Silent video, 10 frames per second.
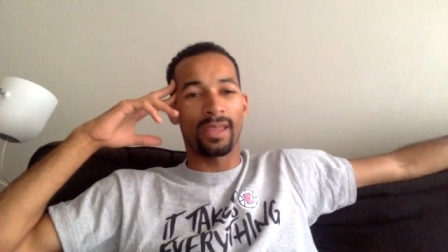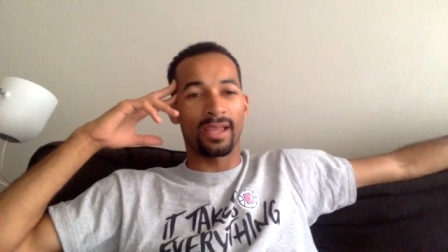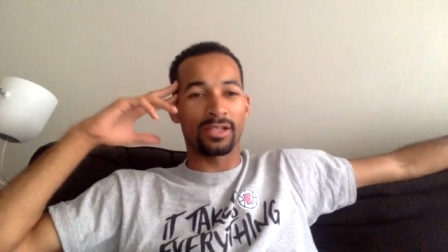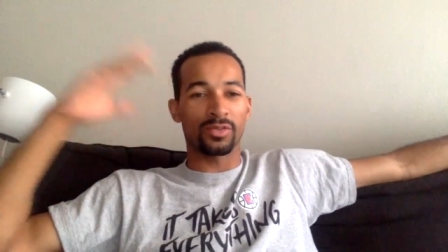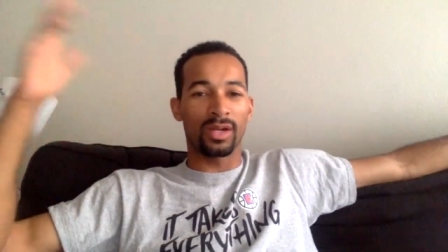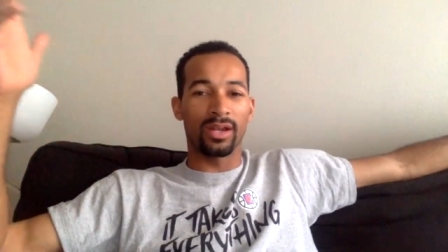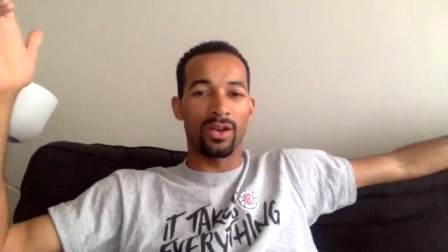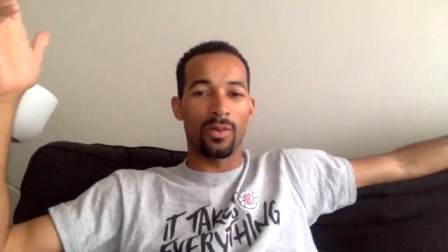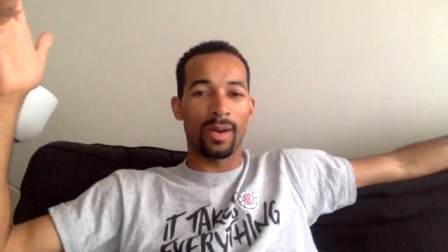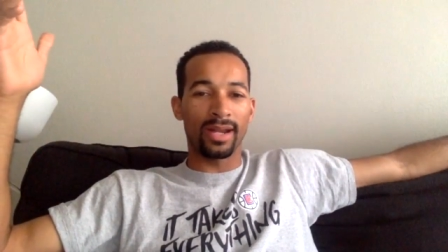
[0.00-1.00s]
And guess what?
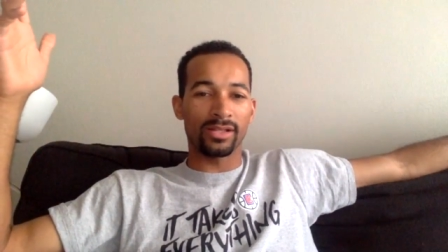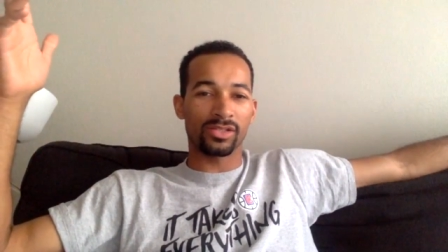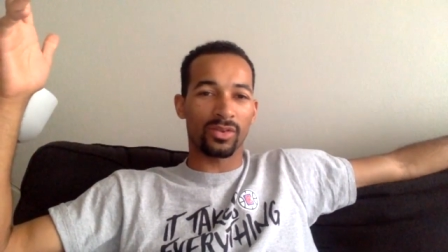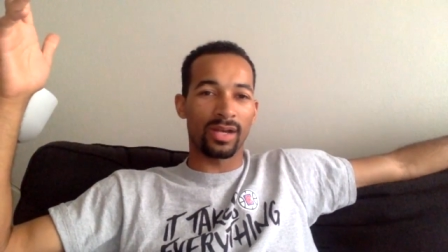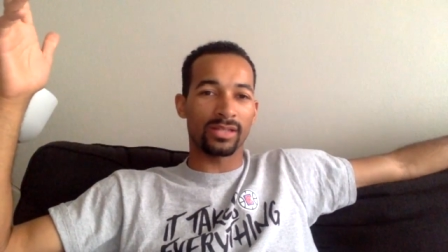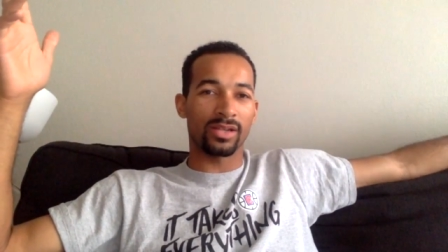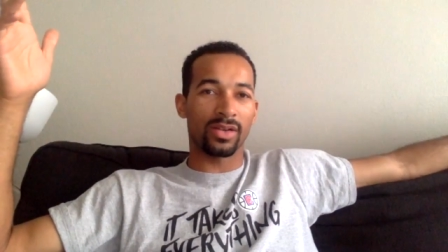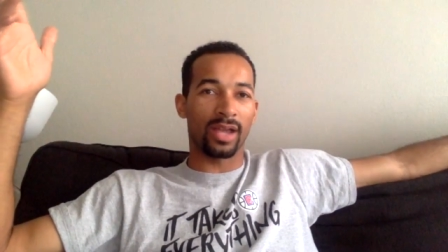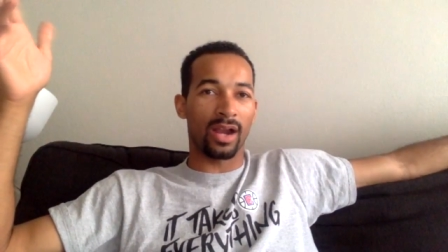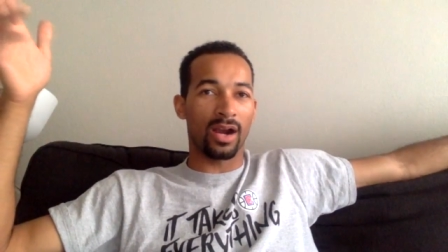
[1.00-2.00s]
Nobody in Toronto
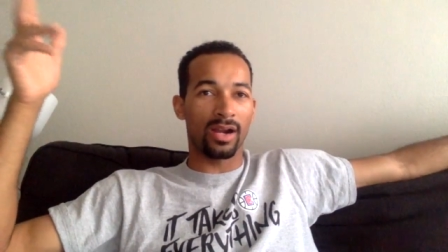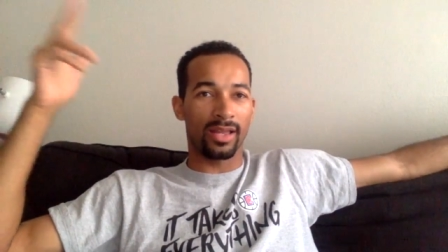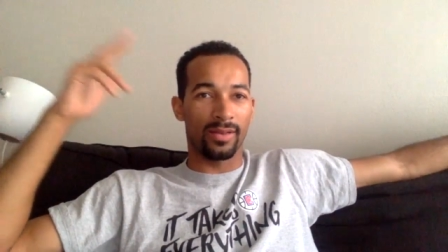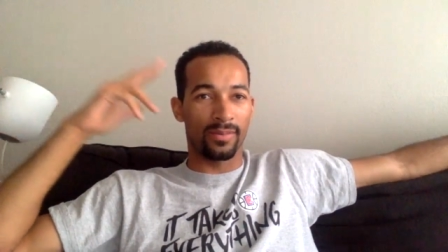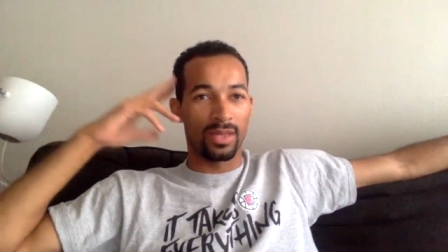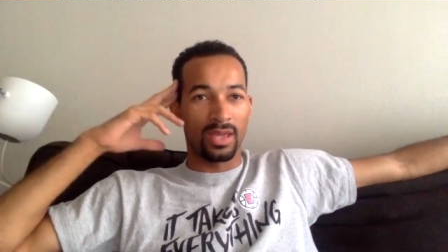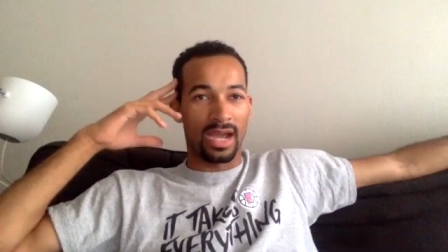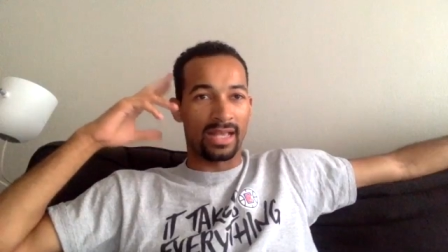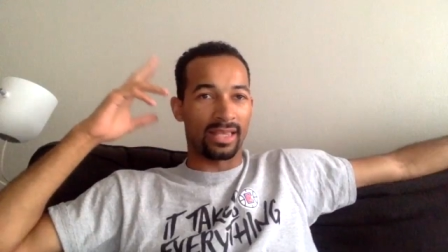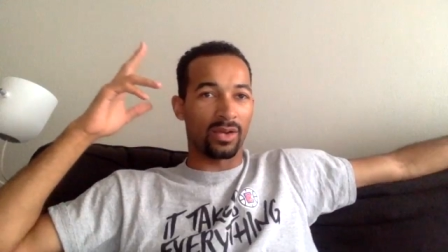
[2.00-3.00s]
can guard him.
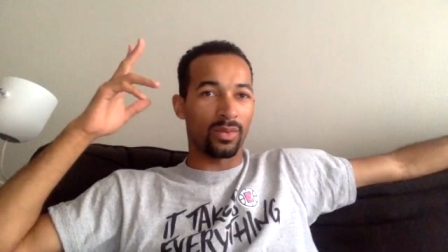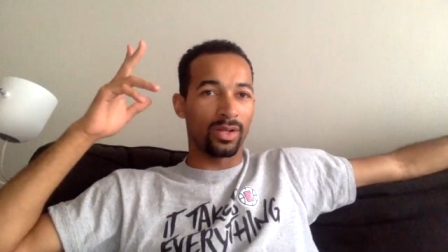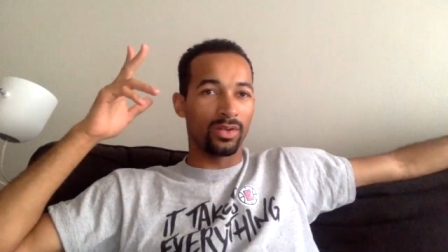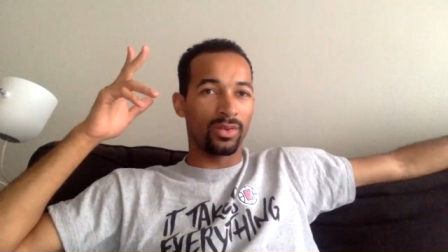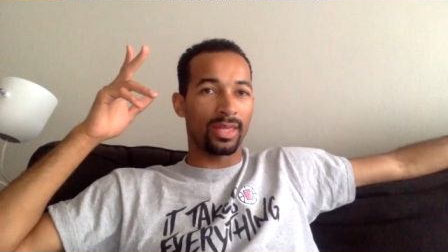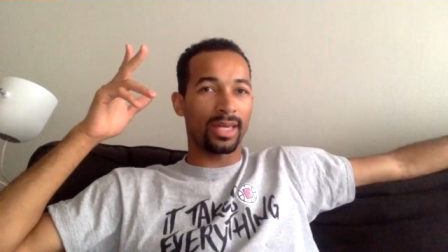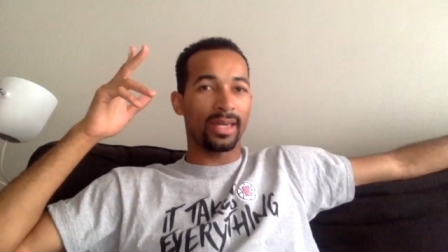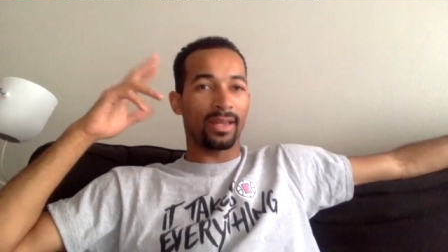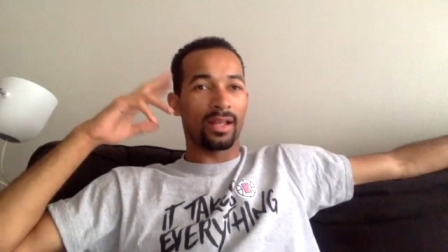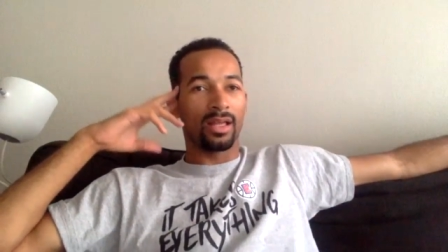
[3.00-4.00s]
I think we knew that.